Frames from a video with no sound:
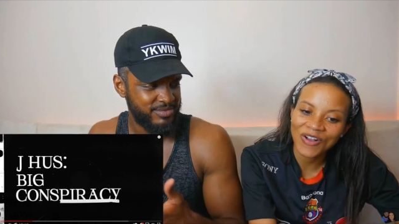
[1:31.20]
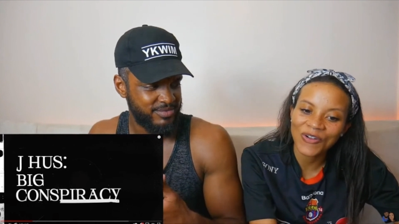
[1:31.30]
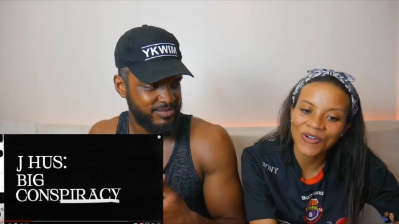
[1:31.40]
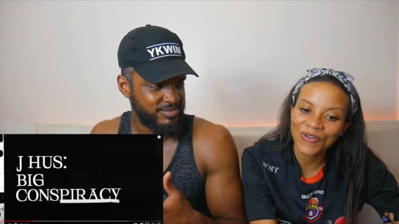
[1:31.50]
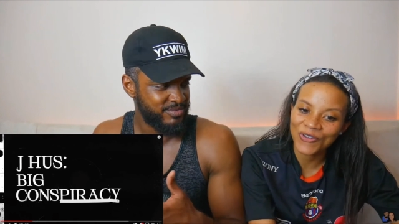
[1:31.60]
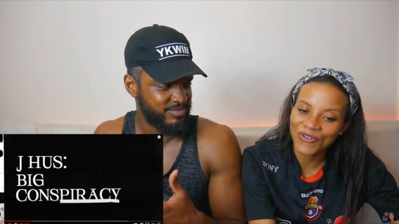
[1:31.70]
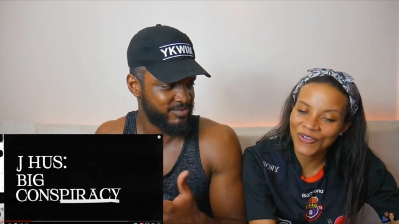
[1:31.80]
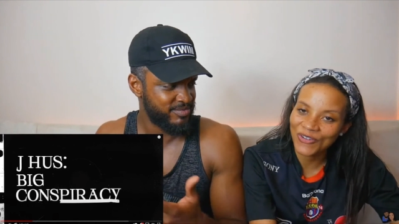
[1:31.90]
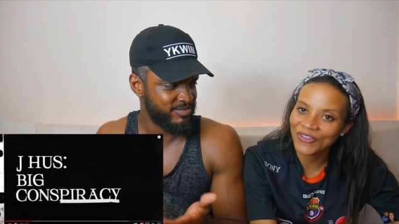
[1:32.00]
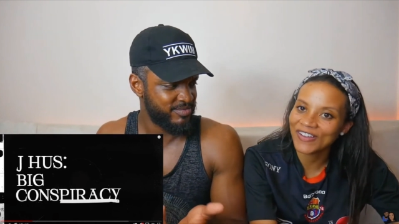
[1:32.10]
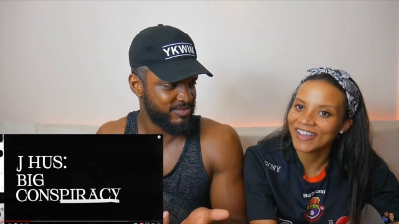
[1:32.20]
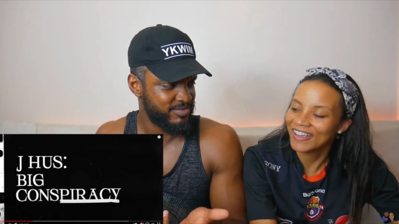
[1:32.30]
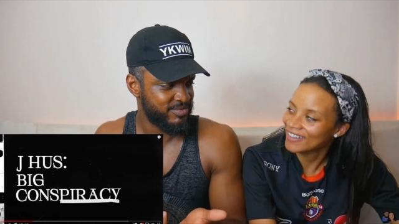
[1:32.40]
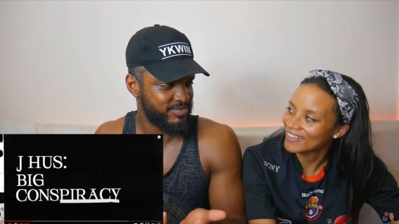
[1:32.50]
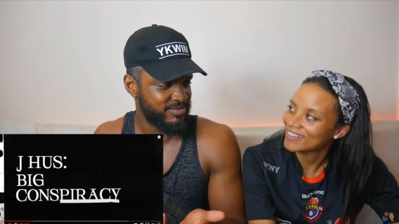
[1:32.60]
Speaker 1: Oh,
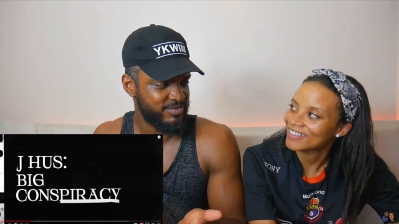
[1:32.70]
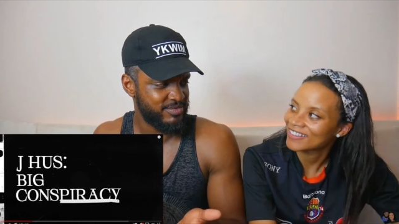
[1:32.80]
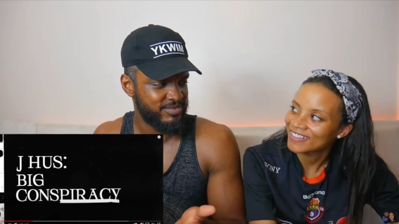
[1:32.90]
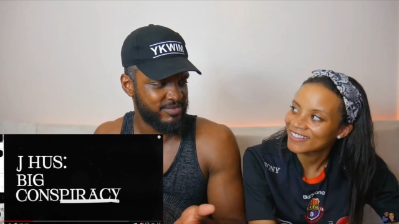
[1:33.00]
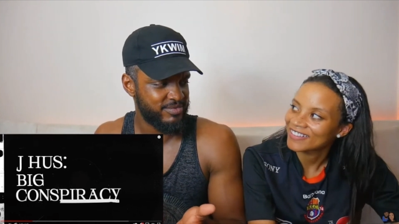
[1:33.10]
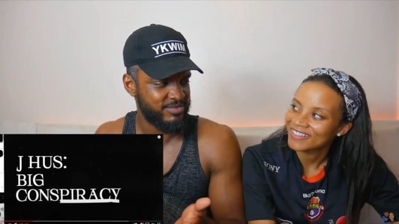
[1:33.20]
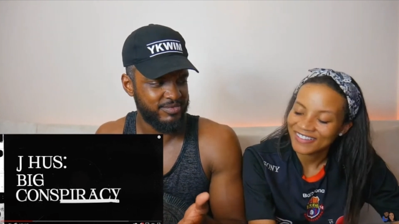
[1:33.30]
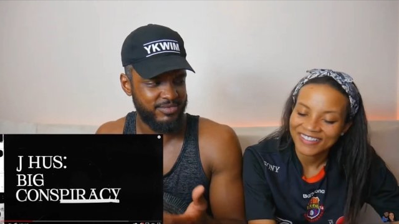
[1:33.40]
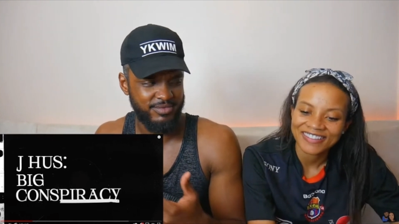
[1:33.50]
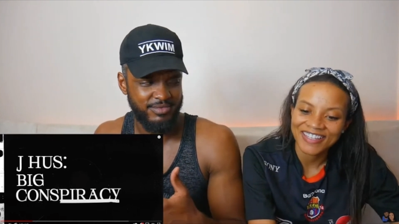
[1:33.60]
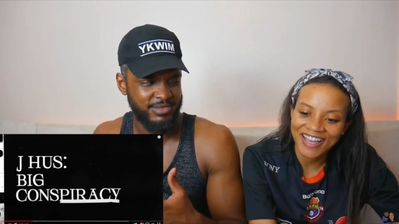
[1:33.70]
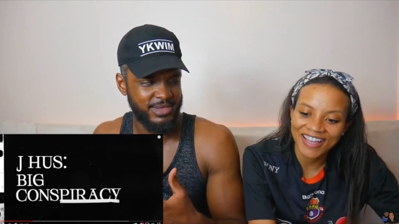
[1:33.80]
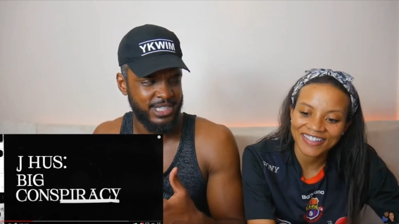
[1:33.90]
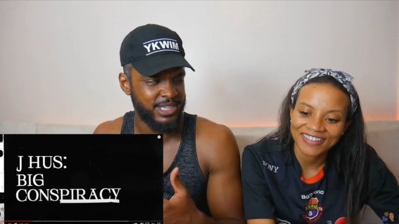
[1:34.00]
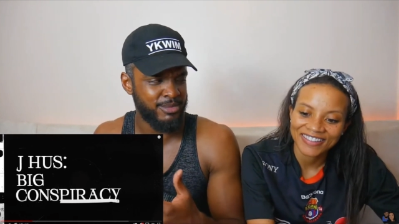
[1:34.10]
okay.
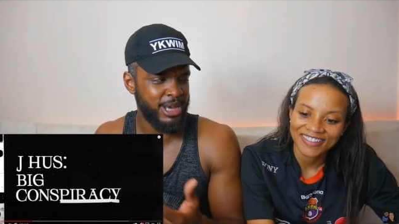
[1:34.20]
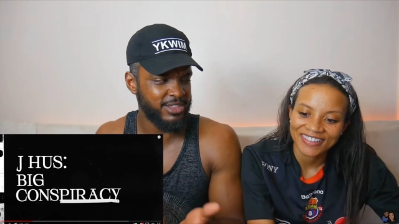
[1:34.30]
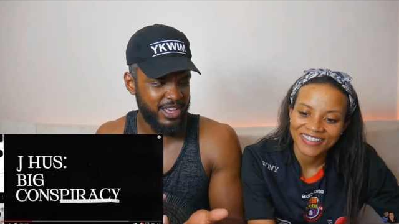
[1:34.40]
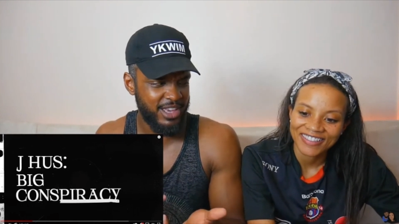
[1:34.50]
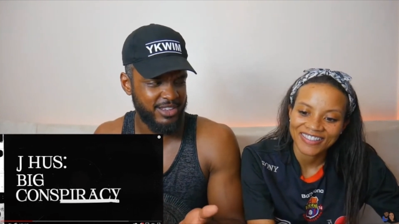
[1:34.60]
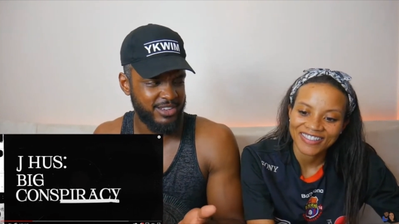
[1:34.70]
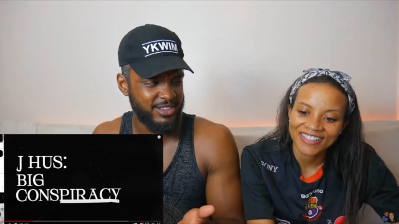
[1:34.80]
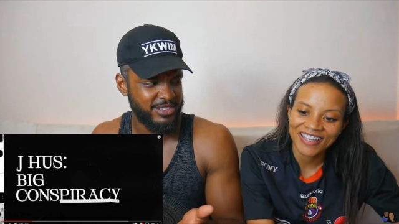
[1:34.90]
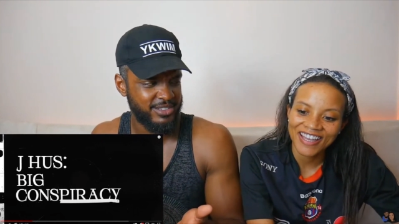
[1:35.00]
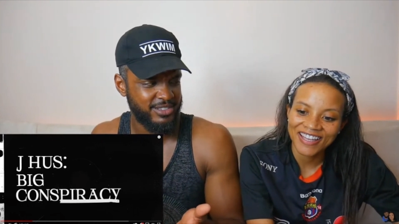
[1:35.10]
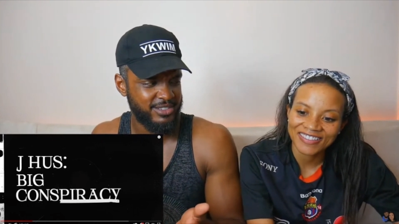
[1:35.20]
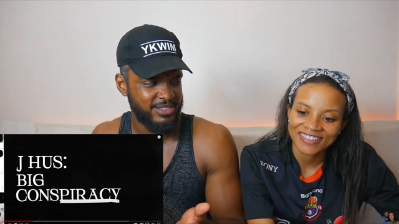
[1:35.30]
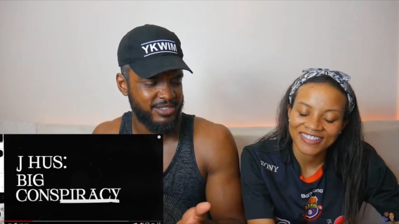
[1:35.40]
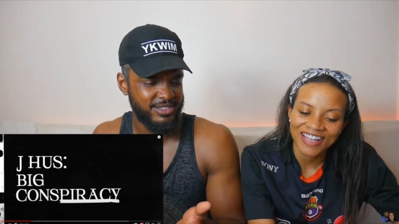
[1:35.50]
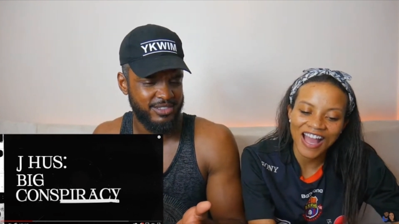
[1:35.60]
Yeah.
Speaker 2: Is it about
Speaker 1: that? Yeah.
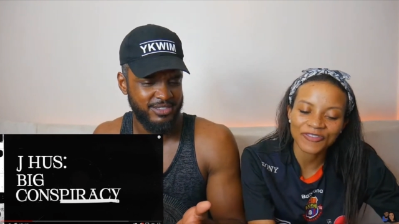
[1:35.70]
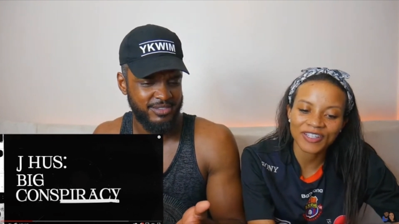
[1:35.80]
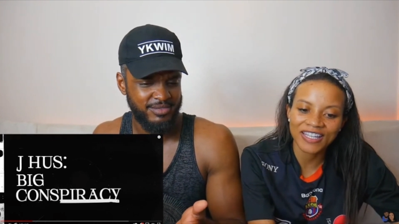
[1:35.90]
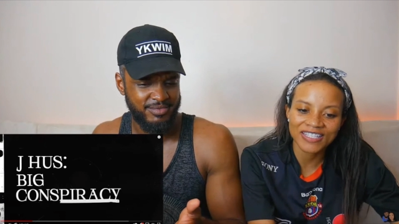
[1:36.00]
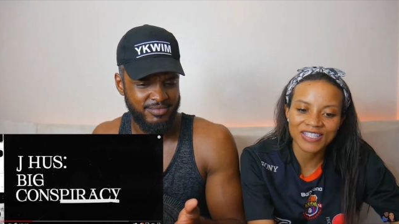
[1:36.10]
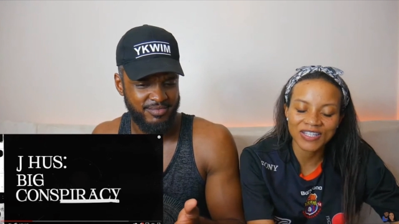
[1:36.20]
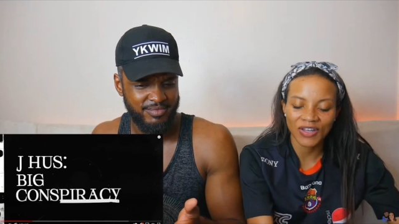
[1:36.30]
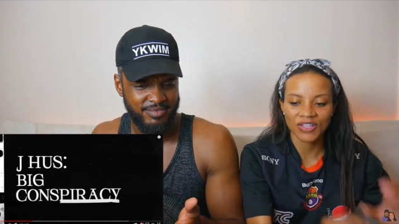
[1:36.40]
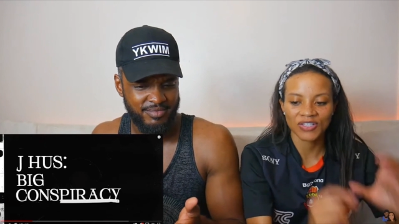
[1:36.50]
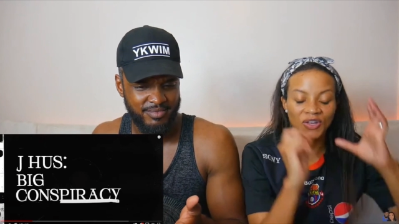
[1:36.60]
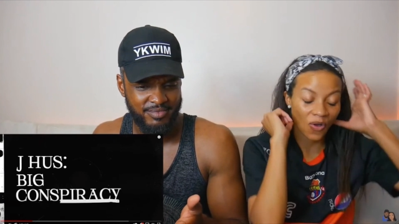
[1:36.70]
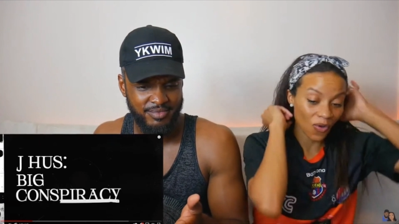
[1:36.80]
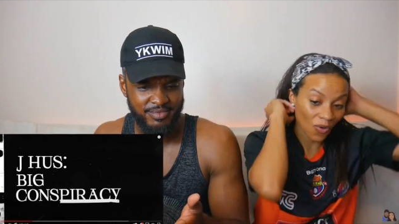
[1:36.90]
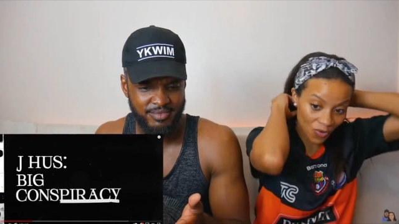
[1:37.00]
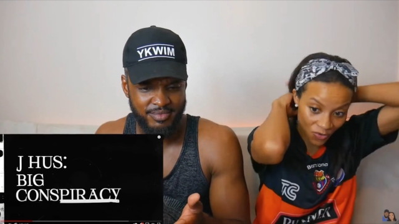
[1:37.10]
I feel like it's a
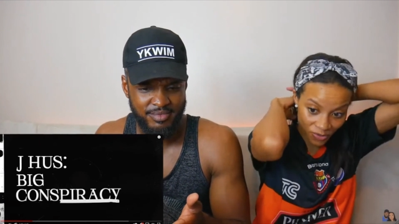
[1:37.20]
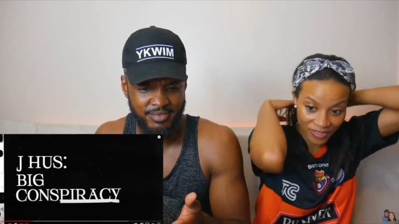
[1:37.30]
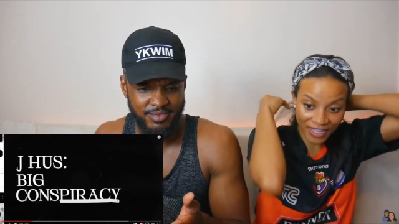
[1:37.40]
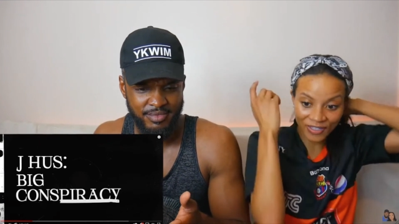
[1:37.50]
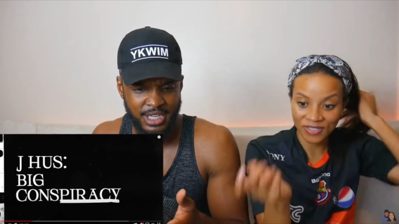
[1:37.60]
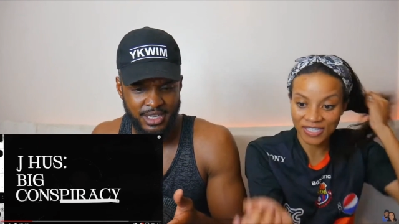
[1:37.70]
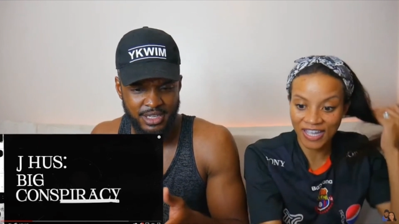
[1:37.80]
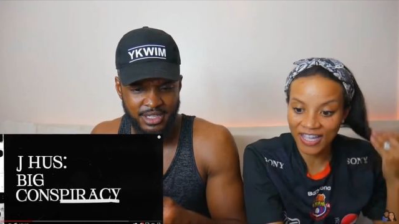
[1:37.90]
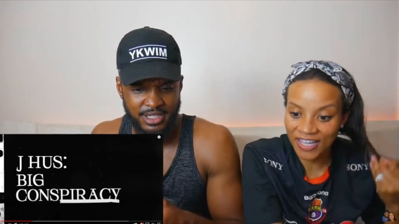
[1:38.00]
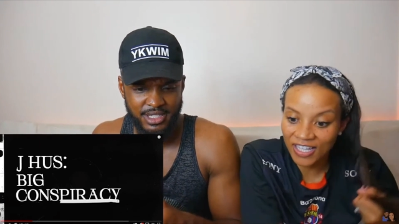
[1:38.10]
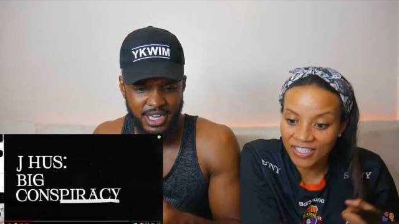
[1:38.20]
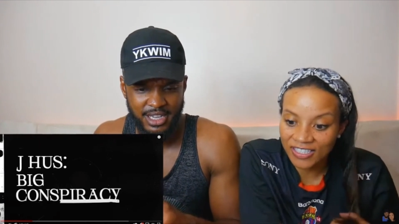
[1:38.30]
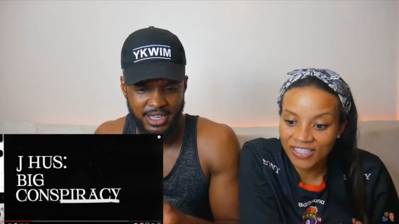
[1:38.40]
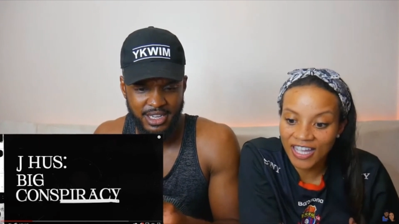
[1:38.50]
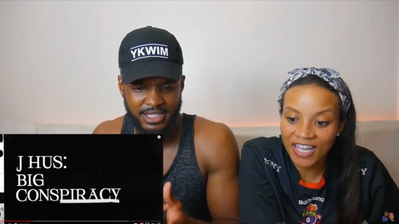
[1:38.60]
whole, like you said.
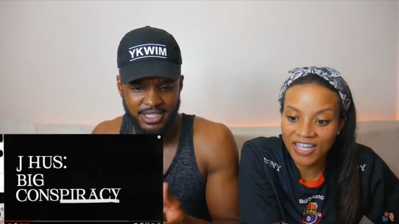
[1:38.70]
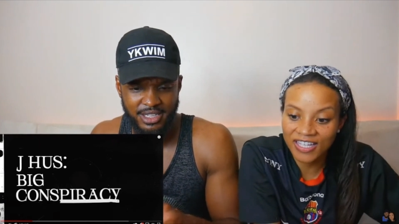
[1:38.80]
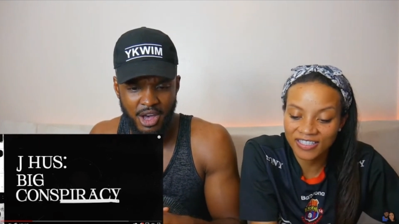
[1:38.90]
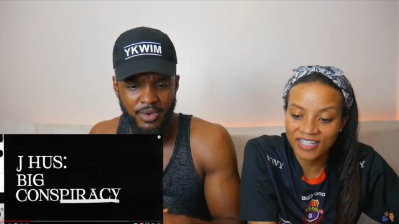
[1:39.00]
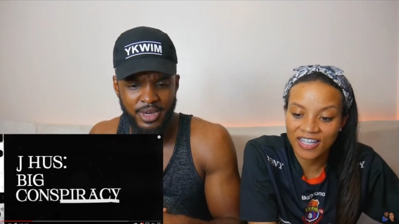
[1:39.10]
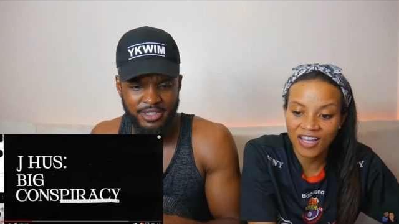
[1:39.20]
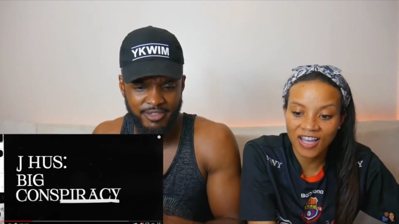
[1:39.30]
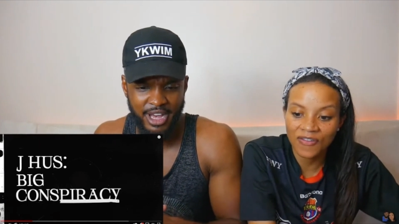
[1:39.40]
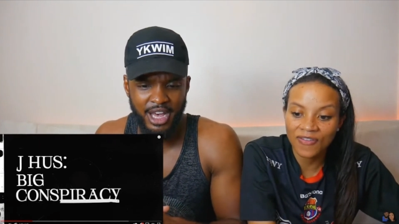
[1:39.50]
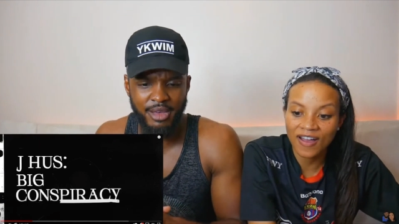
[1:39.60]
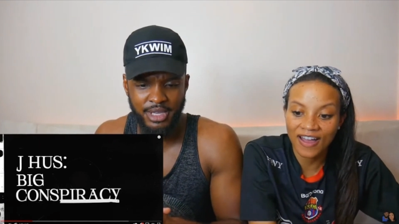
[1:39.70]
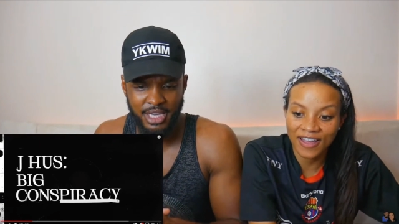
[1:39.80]
Speaker 2: J Hus is always a vibe.